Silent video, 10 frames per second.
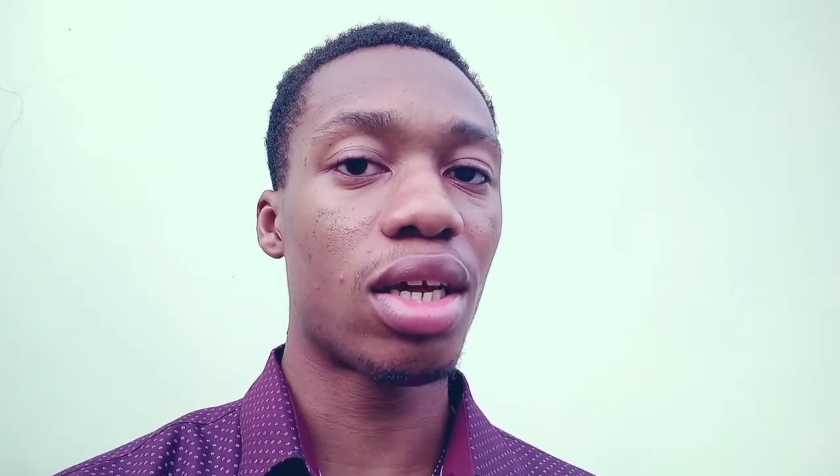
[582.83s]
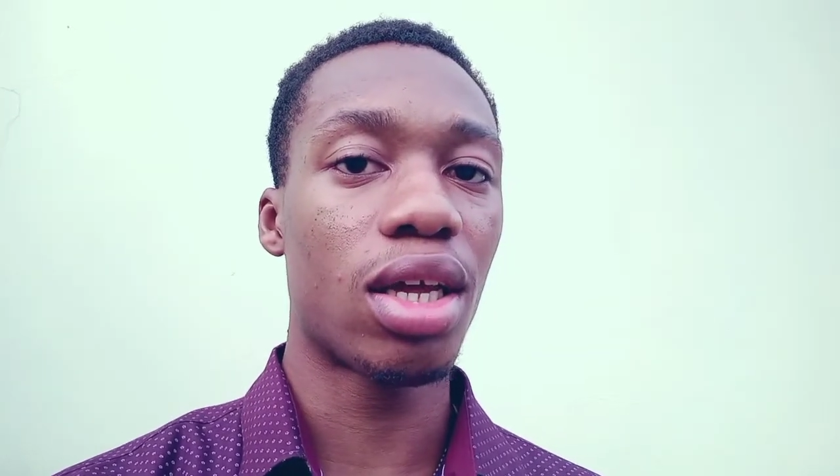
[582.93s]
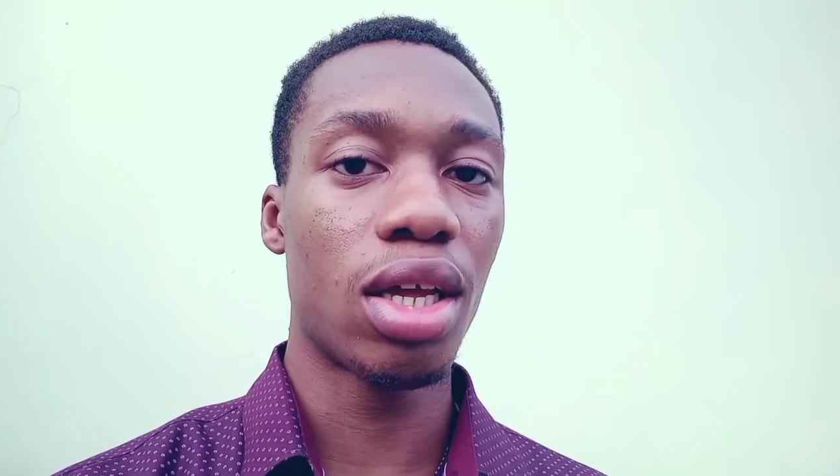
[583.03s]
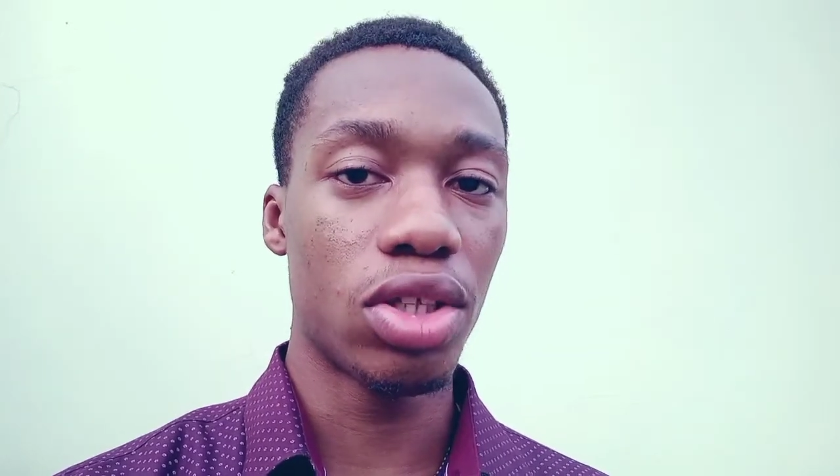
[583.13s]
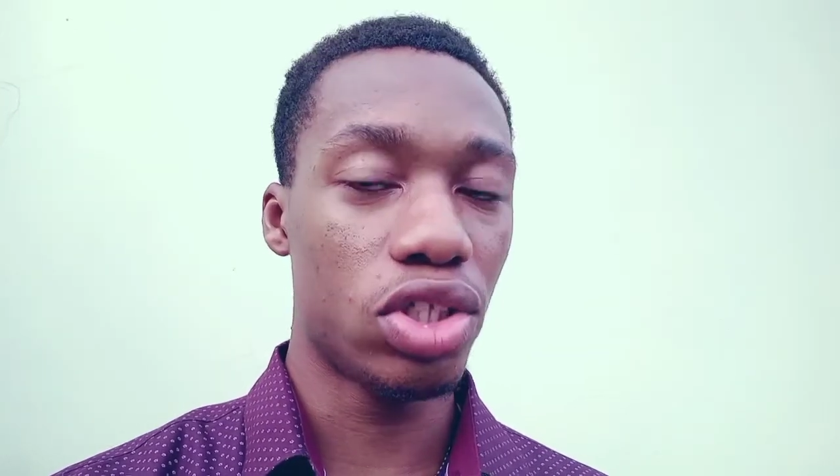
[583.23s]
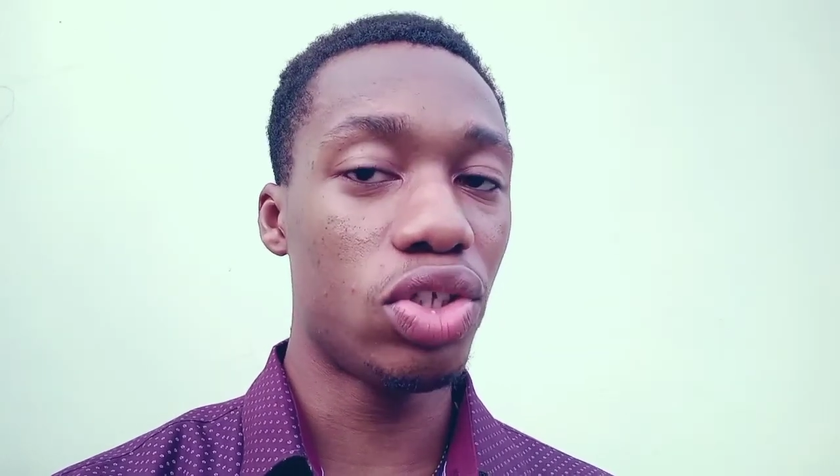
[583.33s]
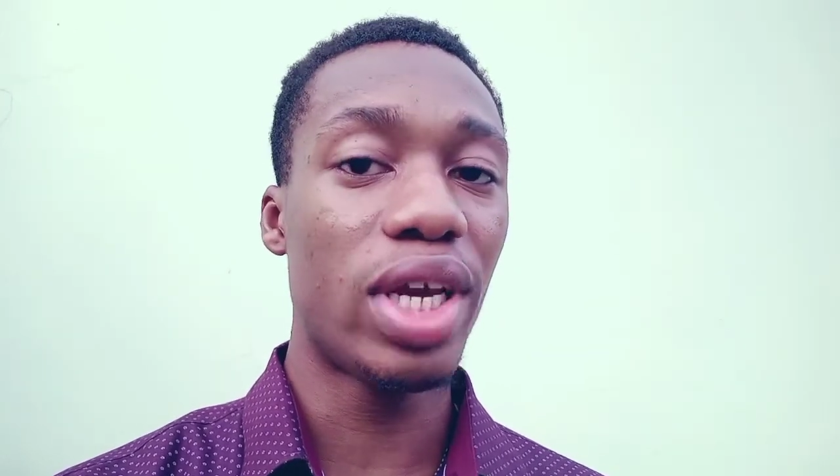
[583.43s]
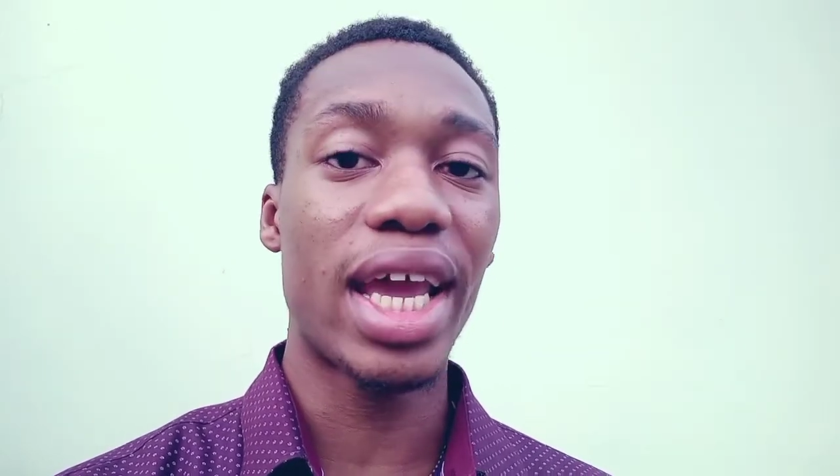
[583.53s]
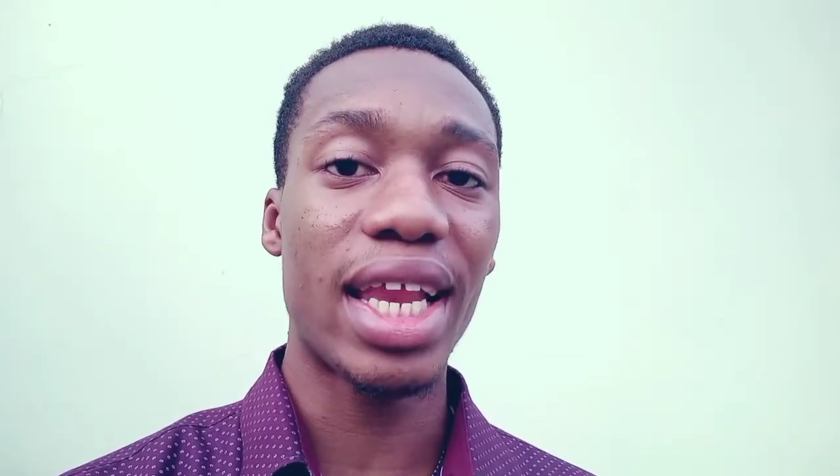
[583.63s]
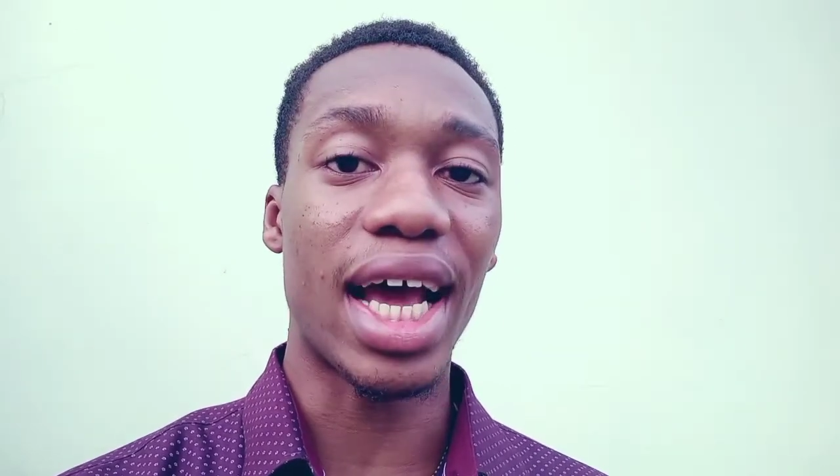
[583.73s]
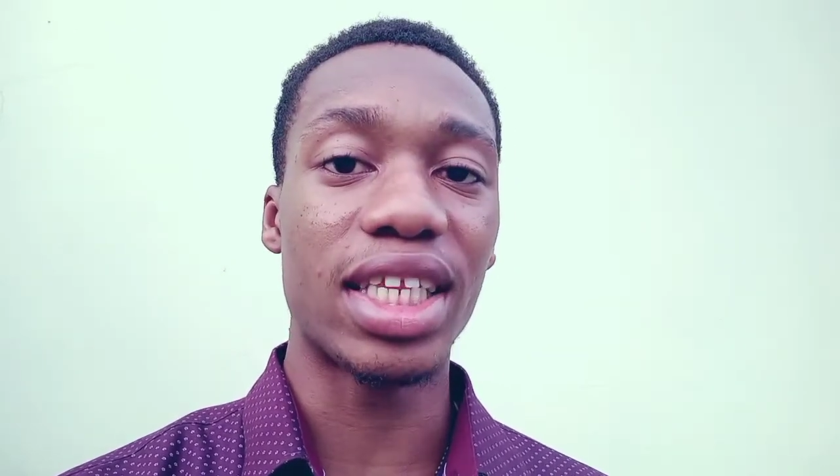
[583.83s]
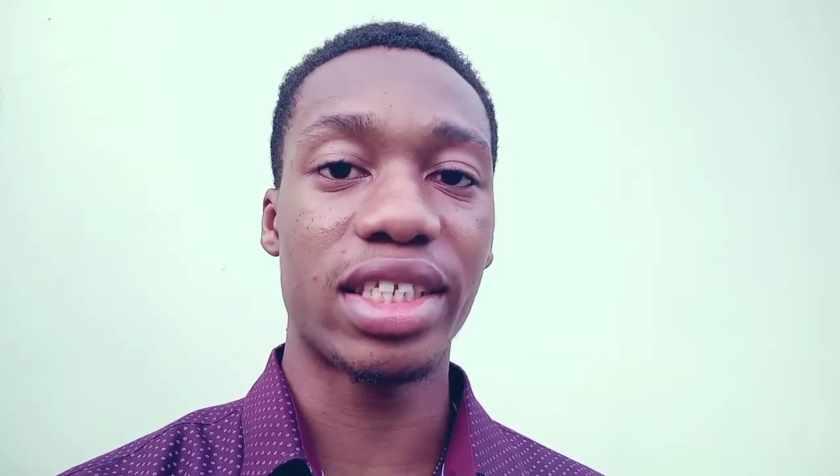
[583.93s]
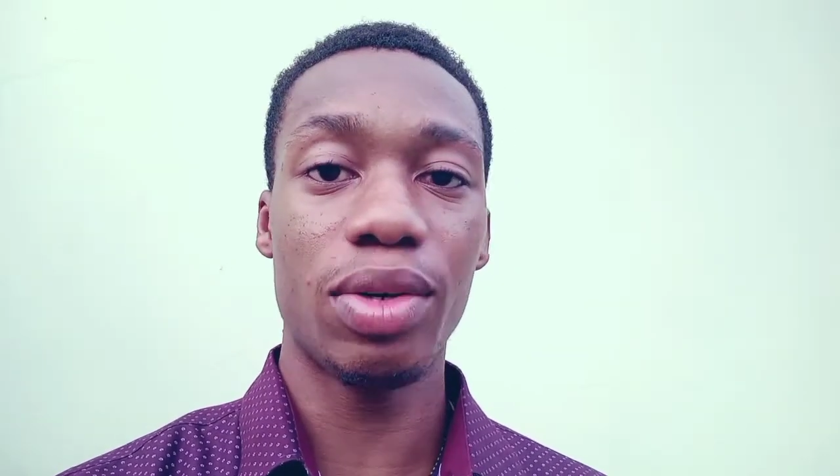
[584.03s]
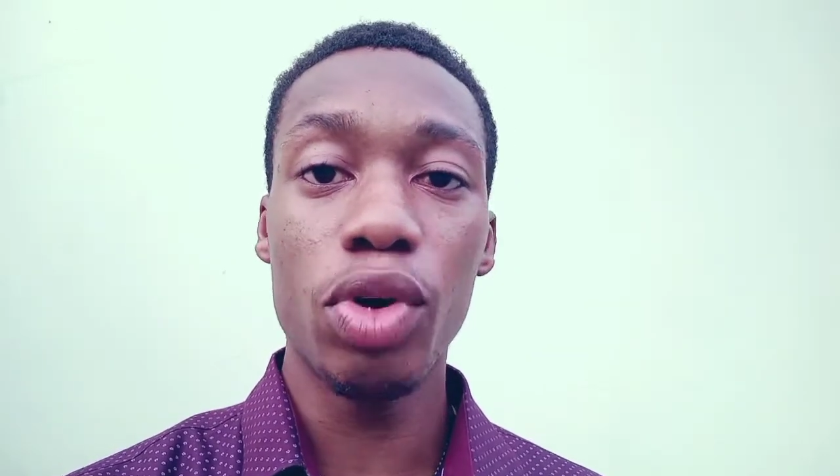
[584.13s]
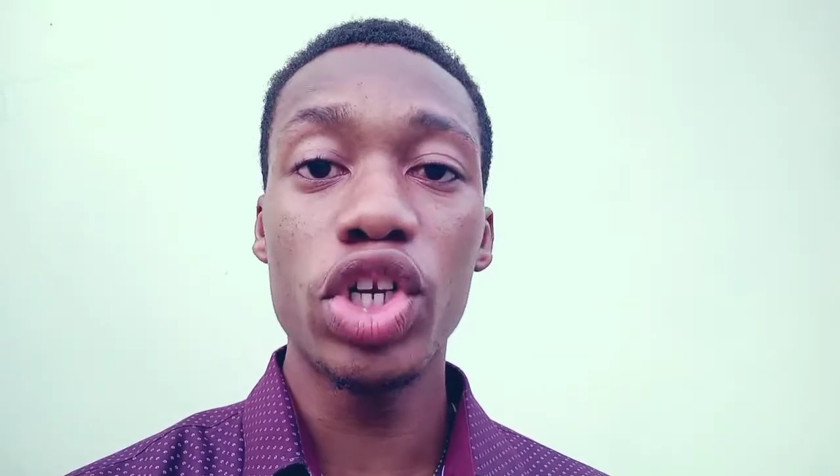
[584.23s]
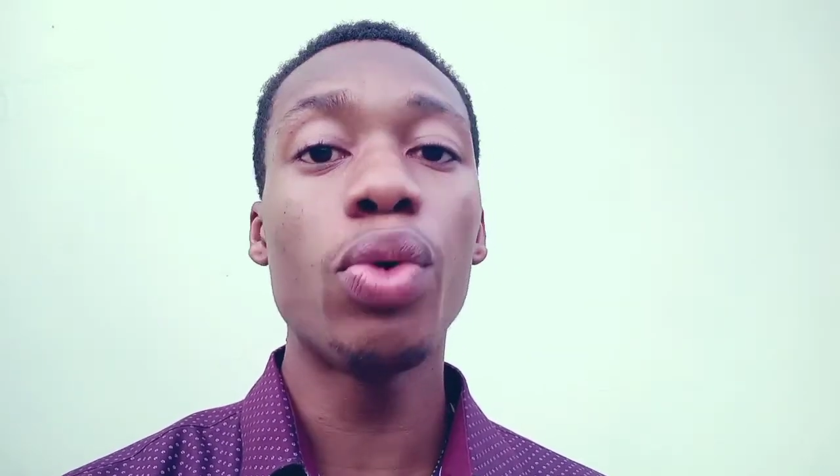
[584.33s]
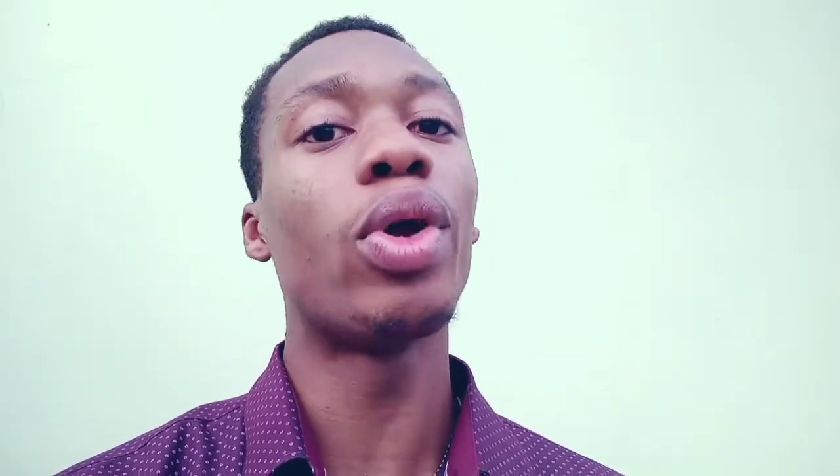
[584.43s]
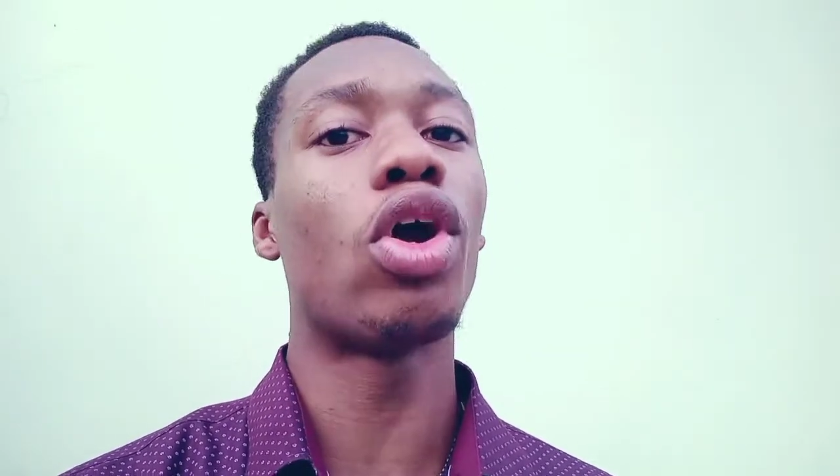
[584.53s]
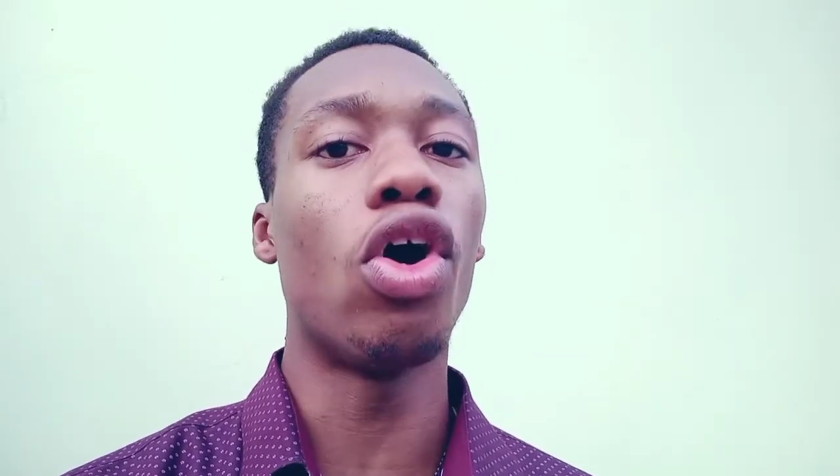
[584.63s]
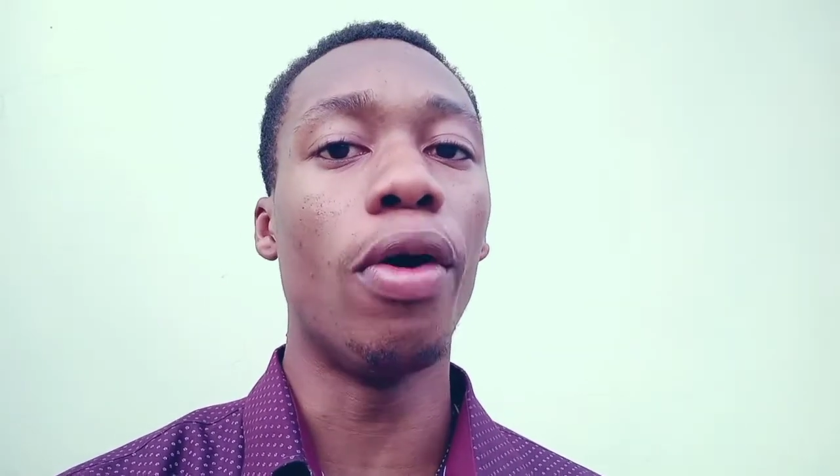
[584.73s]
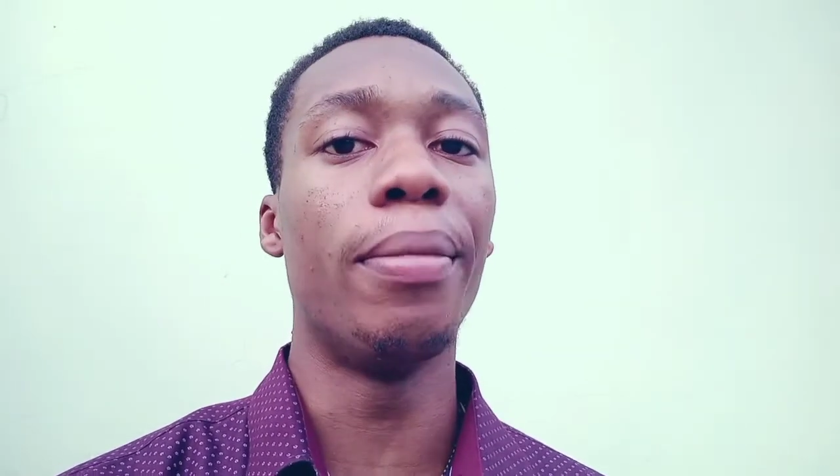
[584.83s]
Did you hear that? The money will come